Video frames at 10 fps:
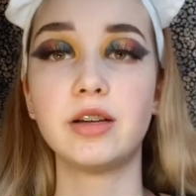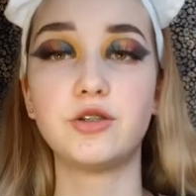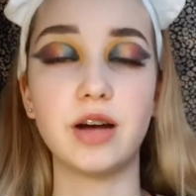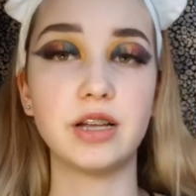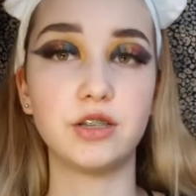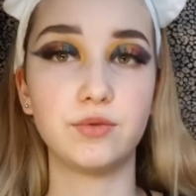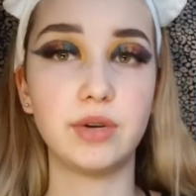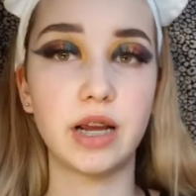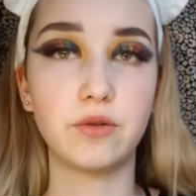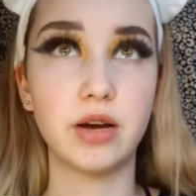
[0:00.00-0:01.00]
trying to
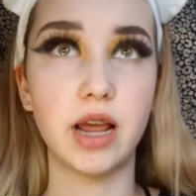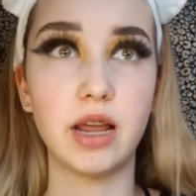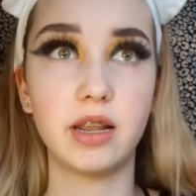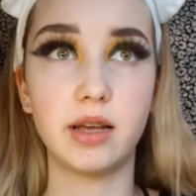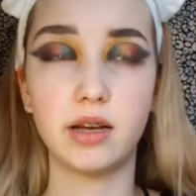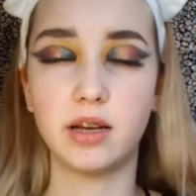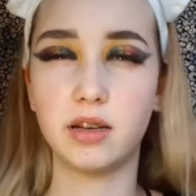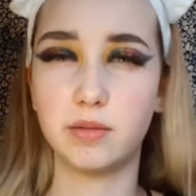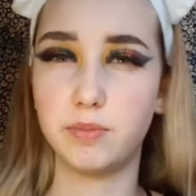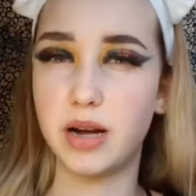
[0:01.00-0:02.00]
recreate
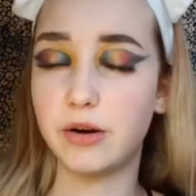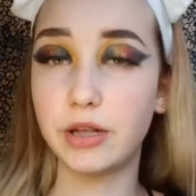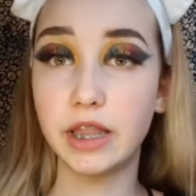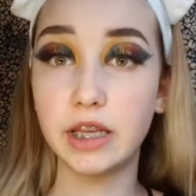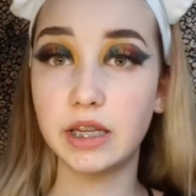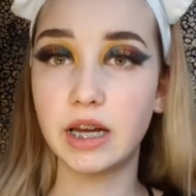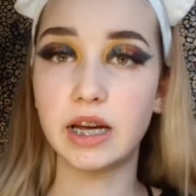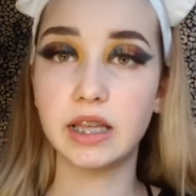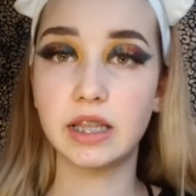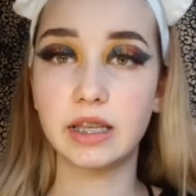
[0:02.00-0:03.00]
Meredith,
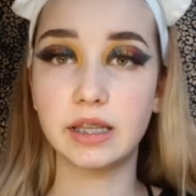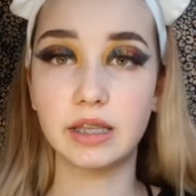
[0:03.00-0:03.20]
I